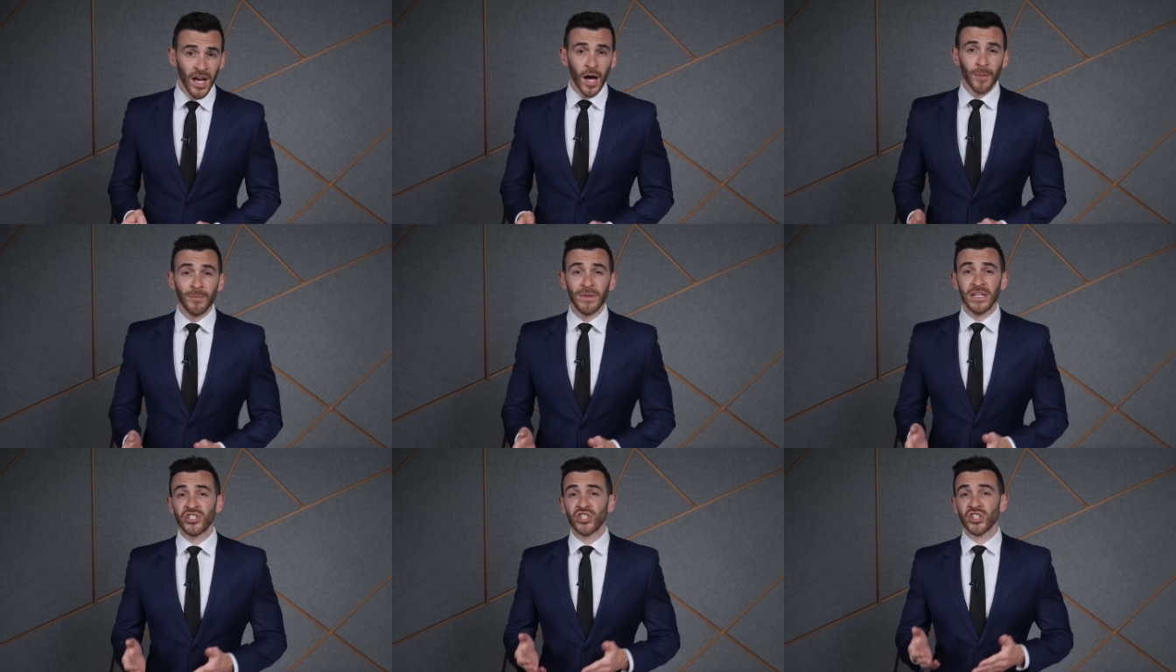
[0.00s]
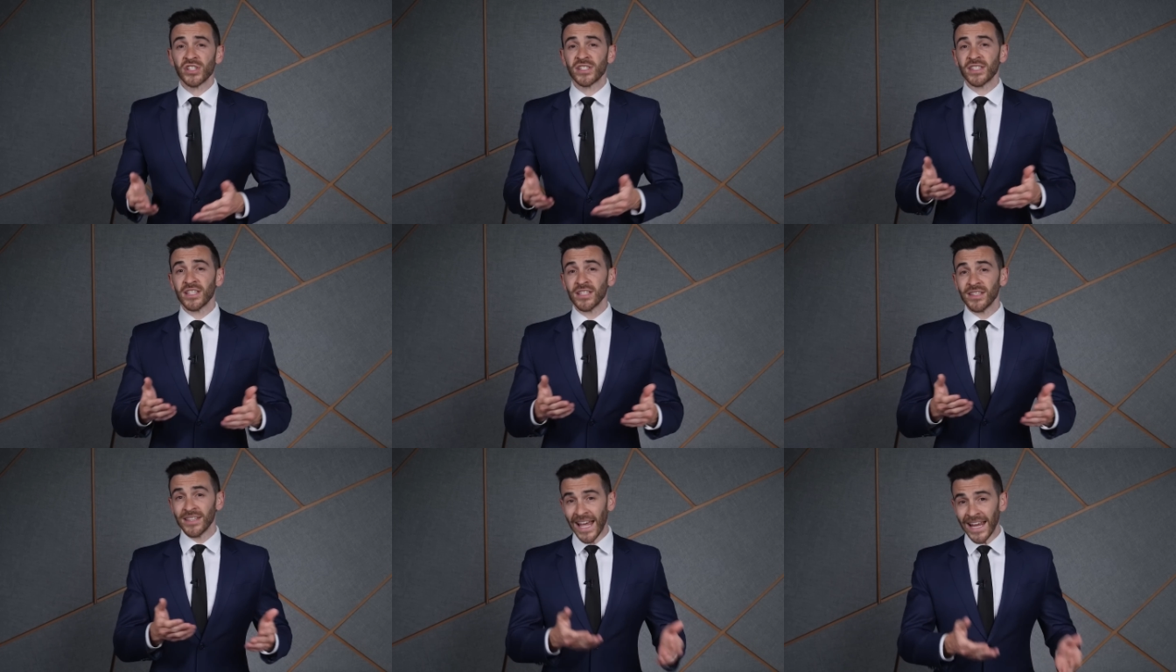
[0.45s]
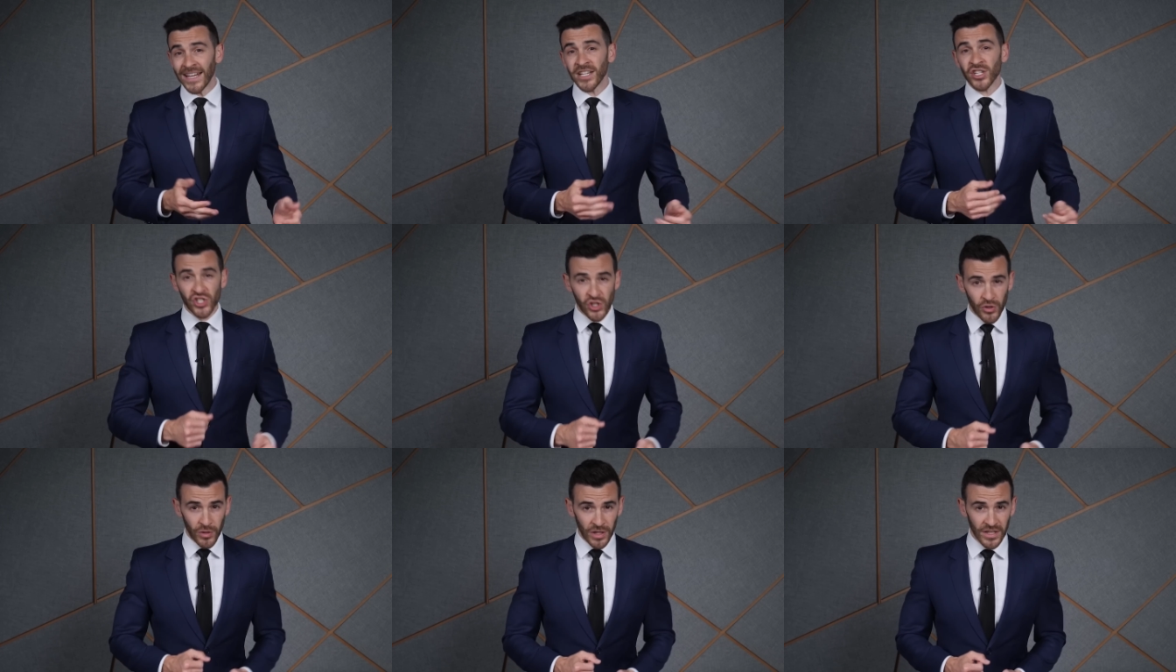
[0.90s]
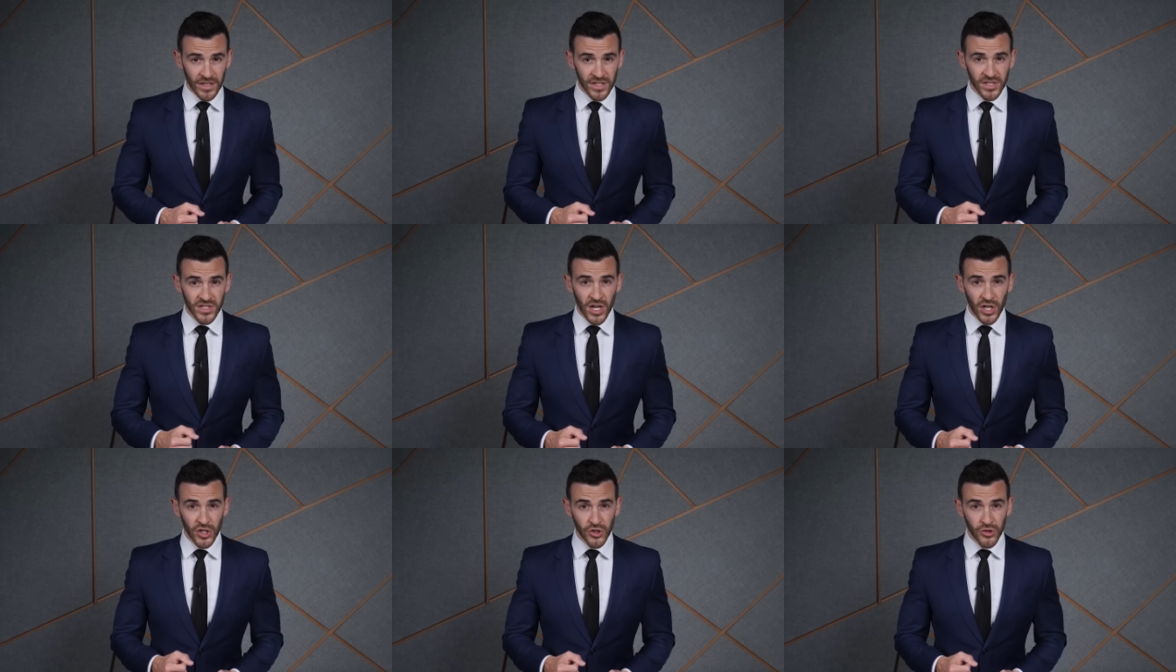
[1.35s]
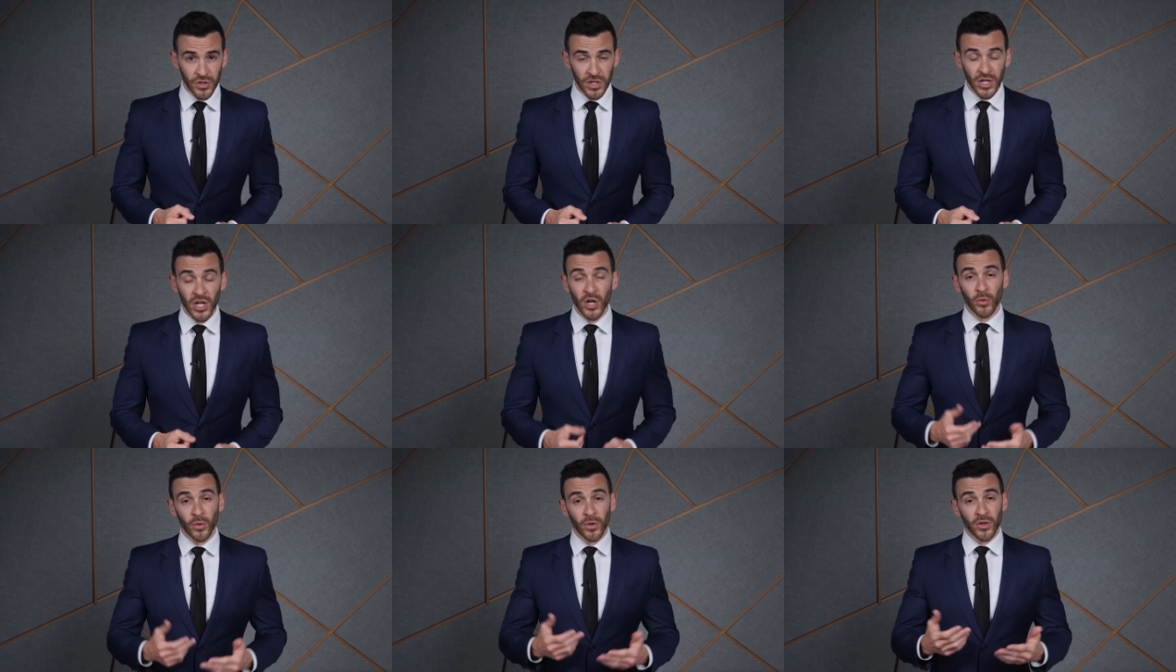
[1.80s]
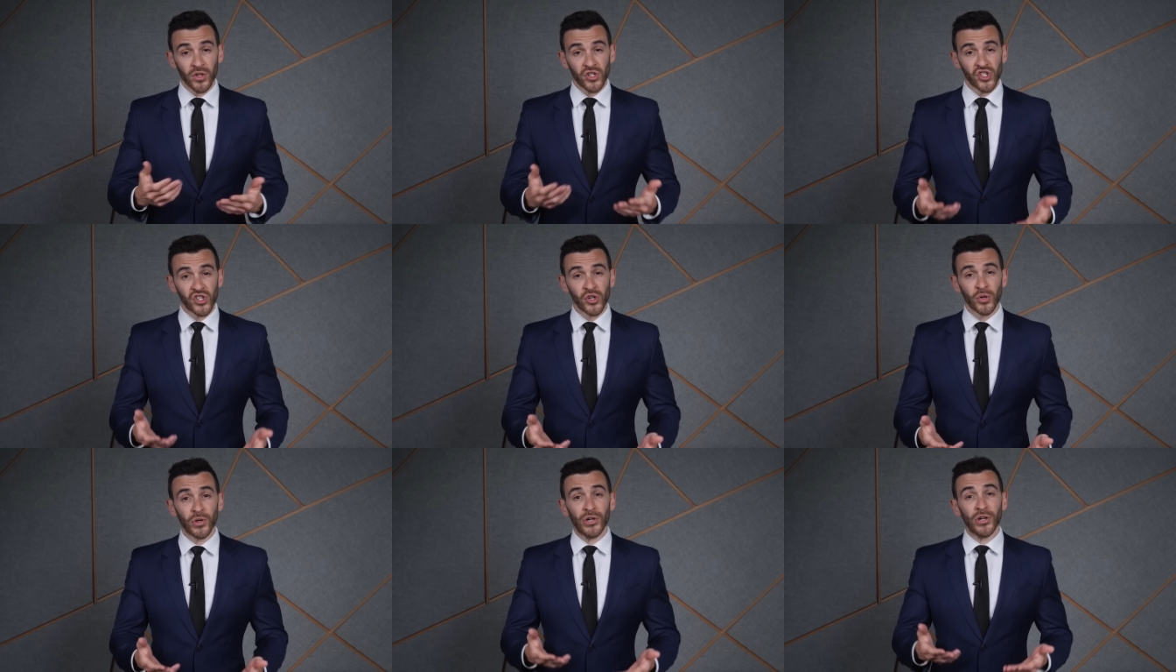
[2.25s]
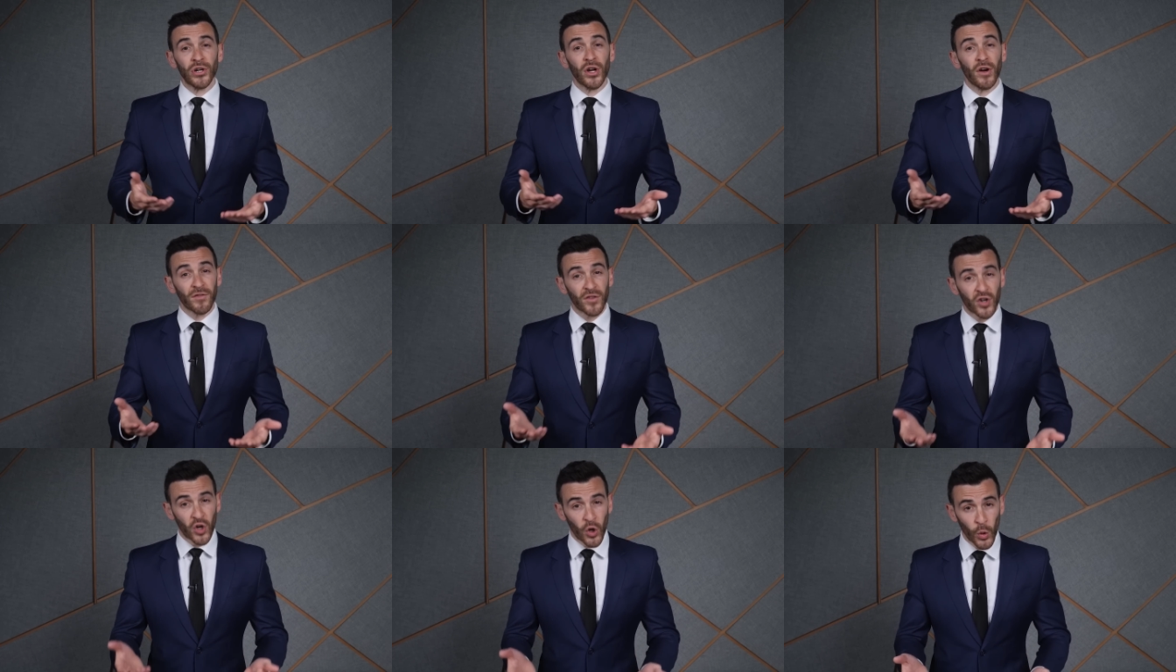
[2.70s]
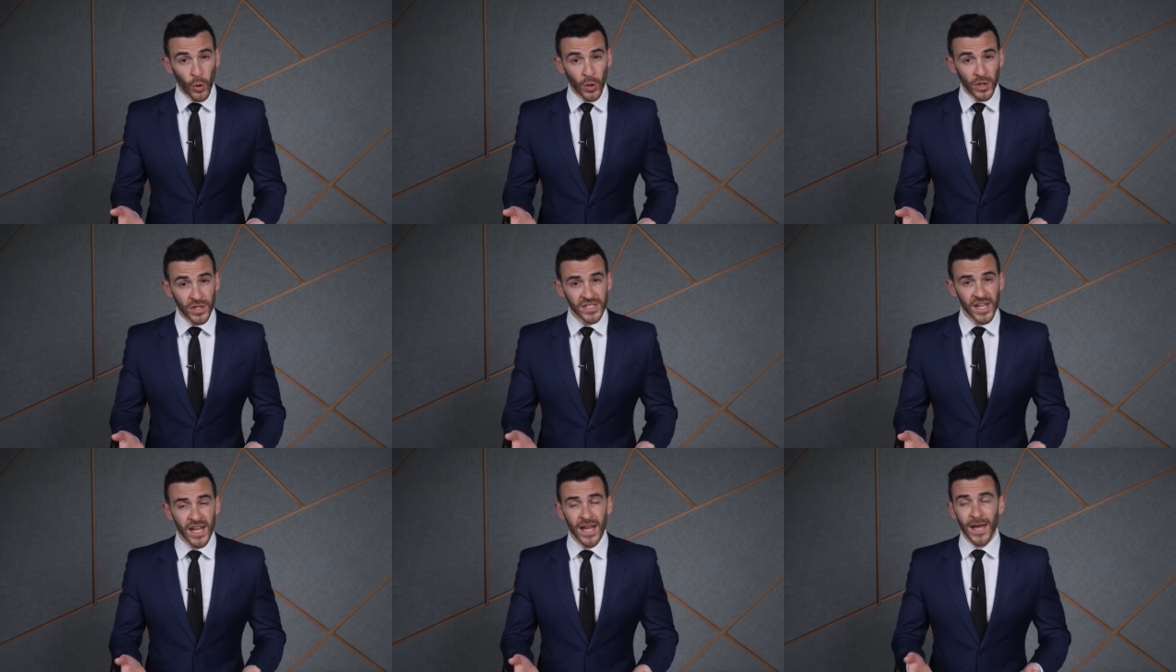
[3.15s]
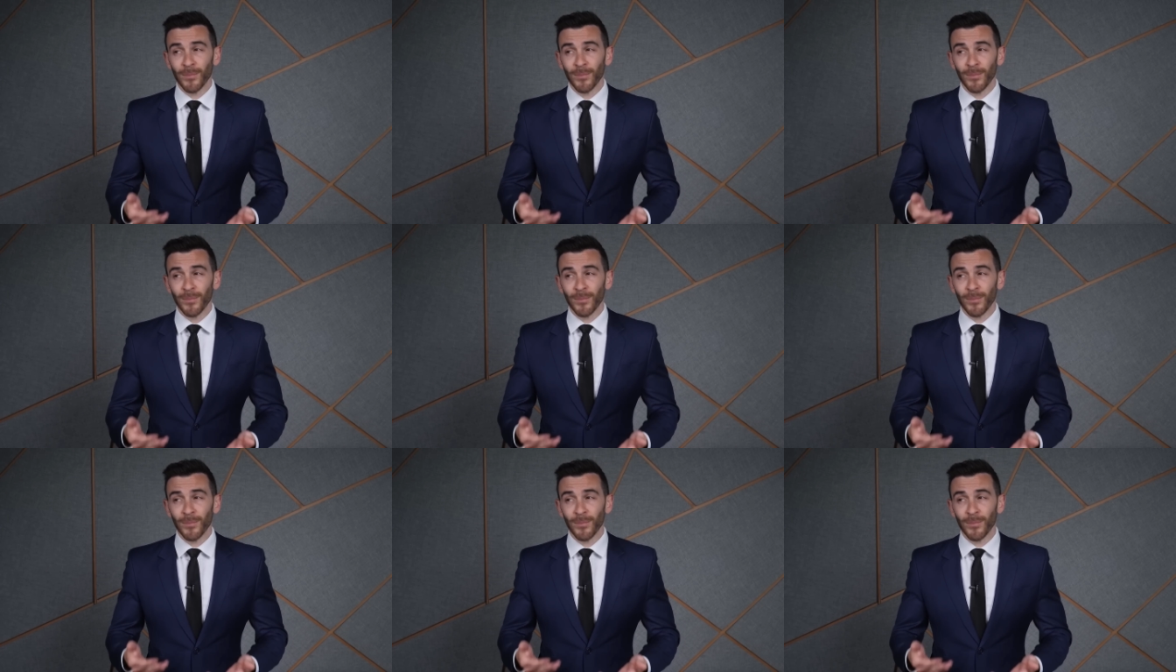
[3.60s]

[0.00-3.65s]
amid just the latest shooting in this country, where the shooter, of course,